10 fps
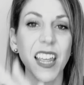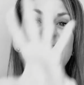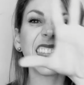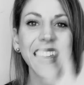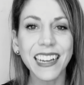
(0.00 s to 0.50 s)
to
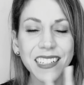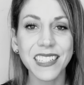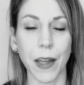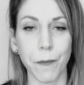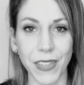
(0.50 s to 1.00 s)
think
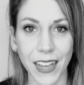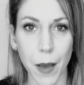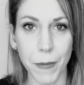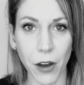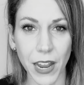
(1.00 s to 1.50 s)
something
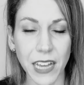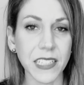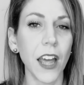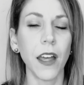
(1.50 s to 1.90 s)
about us,